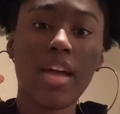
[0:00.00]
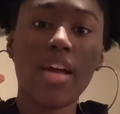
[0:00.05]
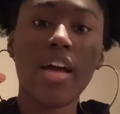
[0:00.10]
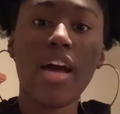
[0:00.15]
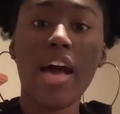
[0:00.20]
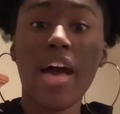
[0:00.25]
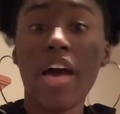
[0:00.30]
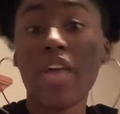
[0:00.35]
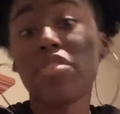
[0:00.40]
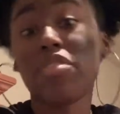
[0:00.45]

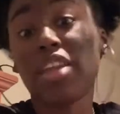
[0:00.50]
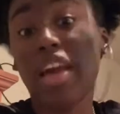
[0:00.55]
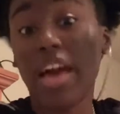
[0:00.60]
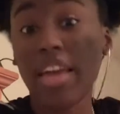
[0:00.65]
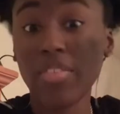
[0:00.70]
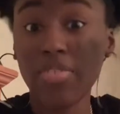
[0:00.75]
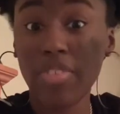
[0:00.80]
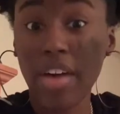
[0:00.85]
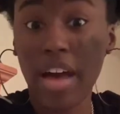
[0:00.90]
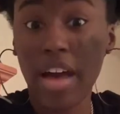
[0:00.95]
have a 9
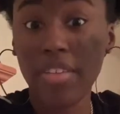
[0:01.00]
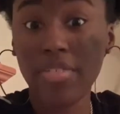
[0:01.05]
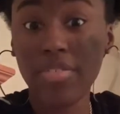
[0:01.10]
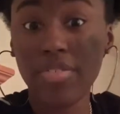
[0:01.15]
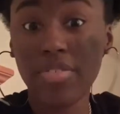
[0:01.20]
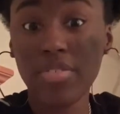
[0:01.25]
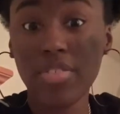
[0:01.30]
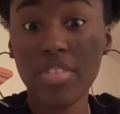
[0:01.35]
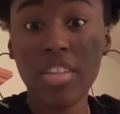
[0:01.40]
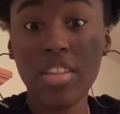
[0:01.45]
to 5.
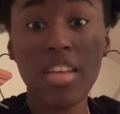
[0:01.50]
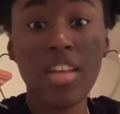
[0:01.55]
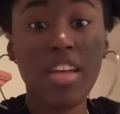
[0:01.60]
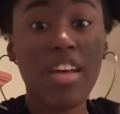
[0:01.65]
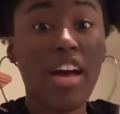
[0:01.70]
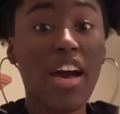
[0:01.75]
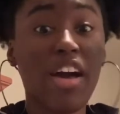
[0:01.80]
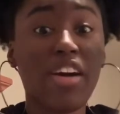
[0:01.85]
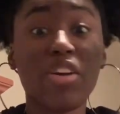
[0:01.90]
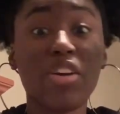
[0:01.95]

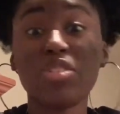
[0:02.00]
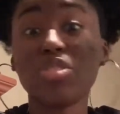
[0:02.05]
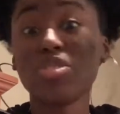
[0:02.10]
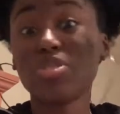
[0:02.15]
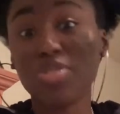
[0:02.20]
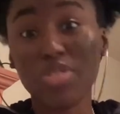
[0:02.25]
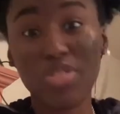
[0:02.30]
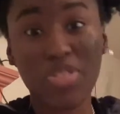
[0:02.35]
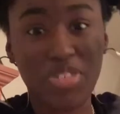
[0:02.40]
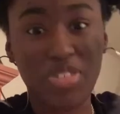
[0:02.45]
I go to
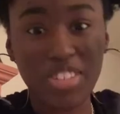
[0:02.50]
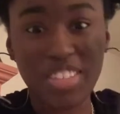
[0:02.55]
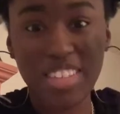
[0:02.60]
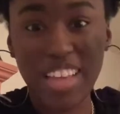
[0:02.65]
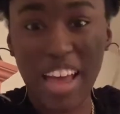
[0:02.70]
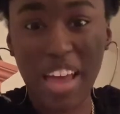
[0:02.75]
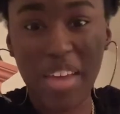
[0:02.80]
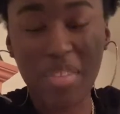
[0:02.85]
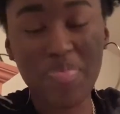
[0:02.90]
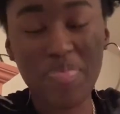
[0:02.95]
school full
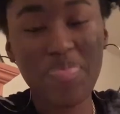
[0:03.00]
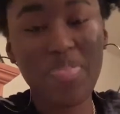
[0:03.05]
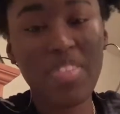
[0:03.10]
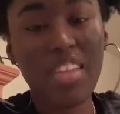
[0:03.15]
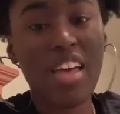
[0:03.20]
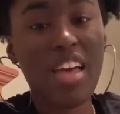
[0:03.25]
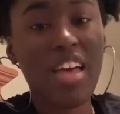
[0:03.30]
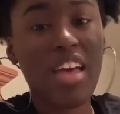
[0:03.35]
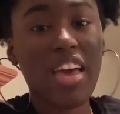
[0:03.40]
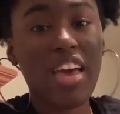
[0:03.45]
time
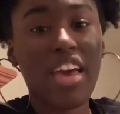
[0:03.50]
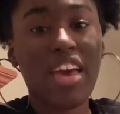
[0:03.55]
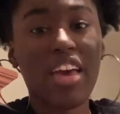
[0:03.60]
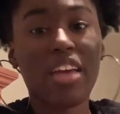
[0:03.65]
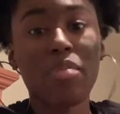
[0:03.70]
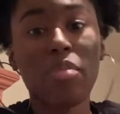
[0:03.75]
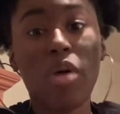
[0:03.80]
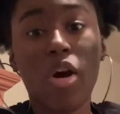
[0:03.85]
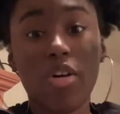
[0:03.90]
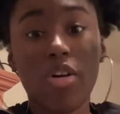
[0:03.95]
and
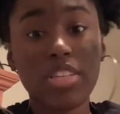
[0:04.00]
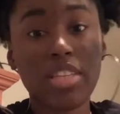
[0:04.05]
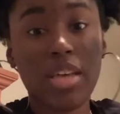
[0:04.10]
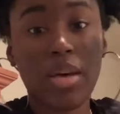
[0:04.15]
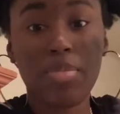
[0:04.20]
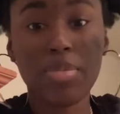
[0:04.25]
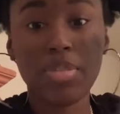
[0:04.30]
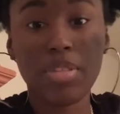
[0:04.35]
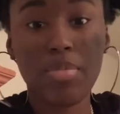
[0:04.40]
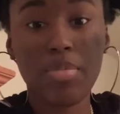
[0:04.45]
I'm always
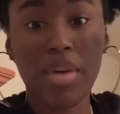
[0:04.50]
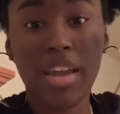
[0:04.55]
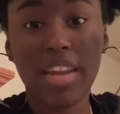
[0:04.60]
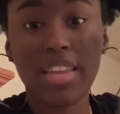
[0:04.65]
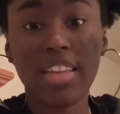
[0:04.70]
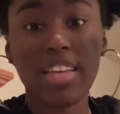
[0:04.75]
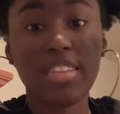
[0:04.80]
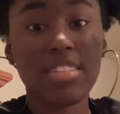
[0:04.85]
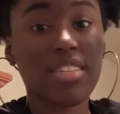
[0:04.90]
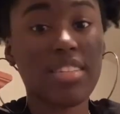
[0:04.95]
helping somebody.
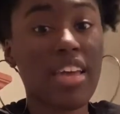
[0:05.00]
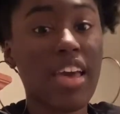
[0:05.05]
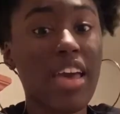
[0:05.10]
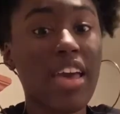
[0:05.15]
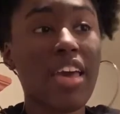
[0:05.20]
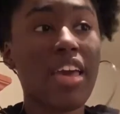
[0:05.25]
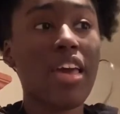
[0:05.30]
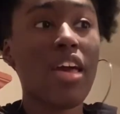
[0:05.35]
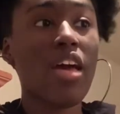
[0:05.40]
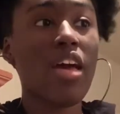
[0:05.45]
Like
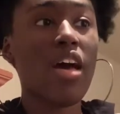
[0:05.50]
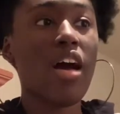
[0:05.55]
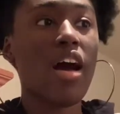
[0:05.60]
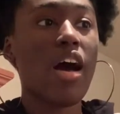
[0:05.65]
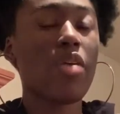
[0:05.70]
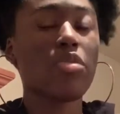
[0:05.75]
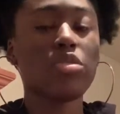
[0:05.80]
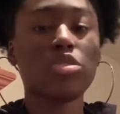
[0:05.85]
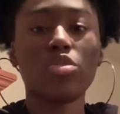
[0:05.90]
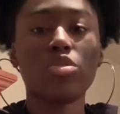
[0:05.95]
today,
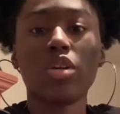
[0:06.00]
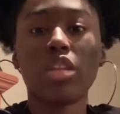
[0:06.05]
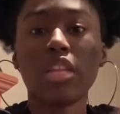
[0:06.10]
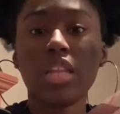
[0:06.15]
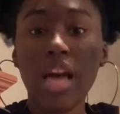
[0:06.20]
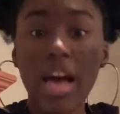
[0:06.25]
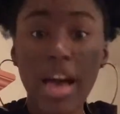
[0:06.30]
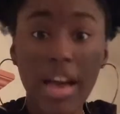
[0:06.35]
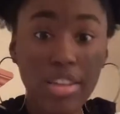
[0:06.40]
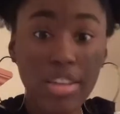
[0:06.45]
I was doing
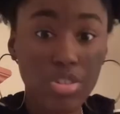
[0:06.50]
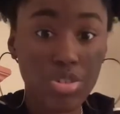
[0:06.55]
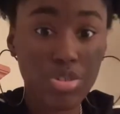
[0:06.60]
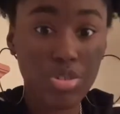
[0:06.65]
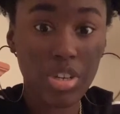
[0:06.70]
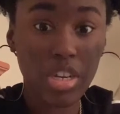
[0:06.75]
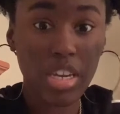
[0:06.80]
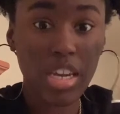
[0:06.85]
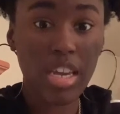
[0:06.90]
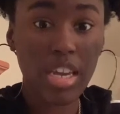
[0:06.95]

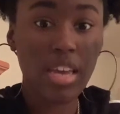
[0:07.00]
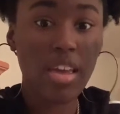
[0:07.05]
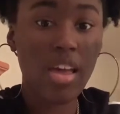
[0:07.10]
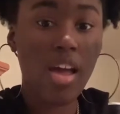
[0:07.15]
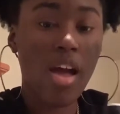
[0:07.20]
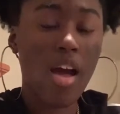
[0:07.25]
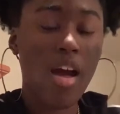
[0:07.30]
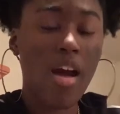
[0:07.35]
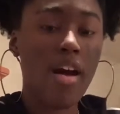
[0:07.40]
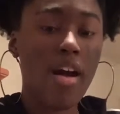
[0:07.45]
laundry.
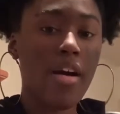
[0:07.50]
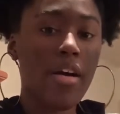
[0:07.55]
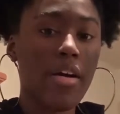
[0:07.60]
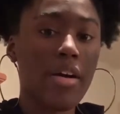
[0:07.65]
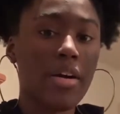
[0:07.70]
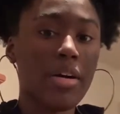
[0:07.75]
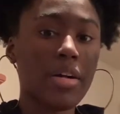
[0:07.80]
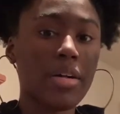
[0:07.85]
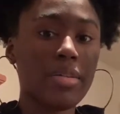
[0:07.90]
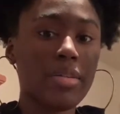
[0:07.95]

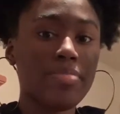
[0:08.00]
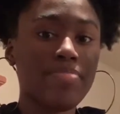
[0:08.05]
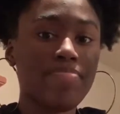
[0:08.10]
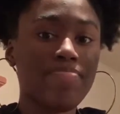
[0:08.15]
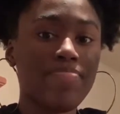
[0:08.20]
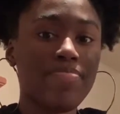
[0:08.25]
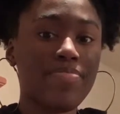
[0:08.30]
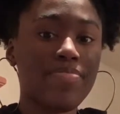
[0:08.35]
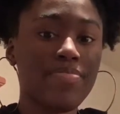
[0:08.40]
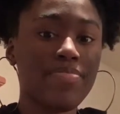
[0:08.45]
I
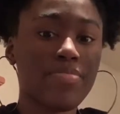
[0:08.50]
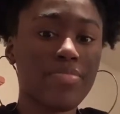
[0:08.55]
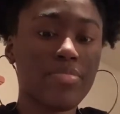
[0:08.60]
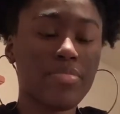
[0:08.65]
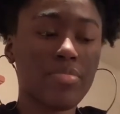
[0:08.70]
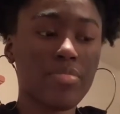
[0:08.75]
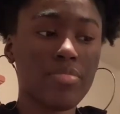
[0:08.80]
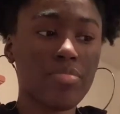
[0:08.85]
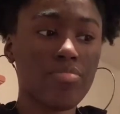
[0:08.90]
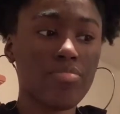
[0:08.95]

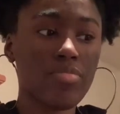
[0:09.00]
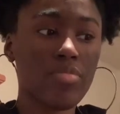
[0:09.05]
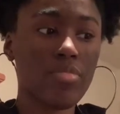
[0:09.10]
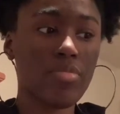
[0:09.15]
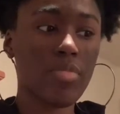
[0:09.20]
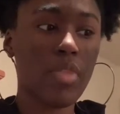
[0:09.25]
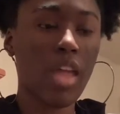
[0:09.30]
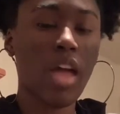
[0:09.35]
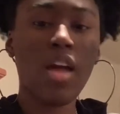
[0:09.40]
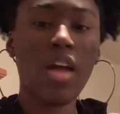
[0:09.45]

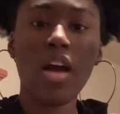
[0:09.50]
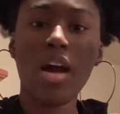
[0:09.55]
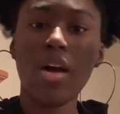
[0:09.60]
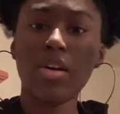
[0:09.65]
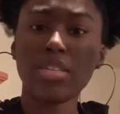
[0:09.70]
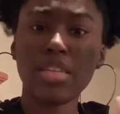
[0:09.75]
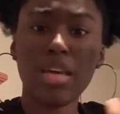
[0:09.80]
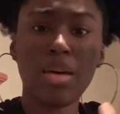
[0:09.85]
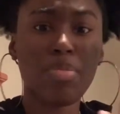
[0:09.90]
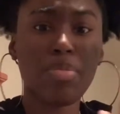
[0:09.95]

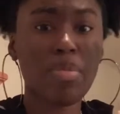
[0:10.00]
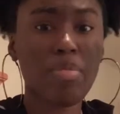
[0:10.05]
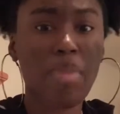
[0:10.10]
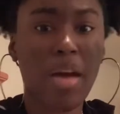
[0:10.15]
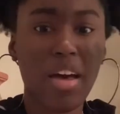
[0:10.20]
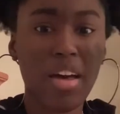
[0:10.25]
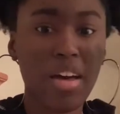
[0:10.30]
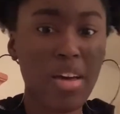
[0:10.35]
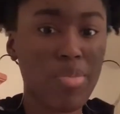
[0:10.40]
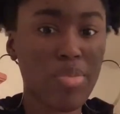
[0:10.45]
was helping my
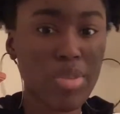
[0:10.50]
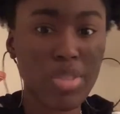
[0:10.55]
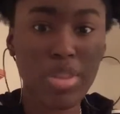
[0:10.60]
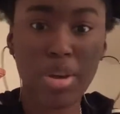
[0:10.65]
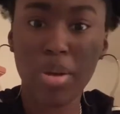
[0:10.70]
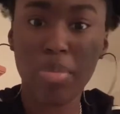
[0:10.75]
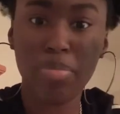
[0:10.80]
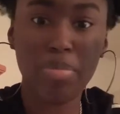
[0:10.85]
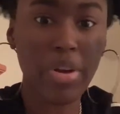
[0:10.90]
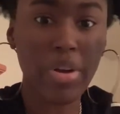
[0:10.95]
aunt with
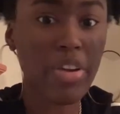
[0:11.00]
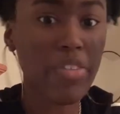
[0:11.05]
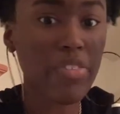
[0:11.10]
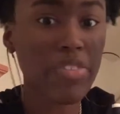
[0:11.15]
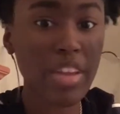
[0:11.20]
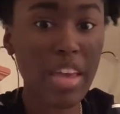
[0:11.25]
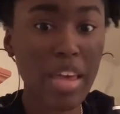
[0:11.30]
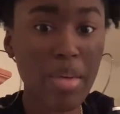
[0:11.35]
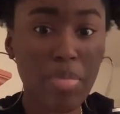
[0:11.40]
her birthday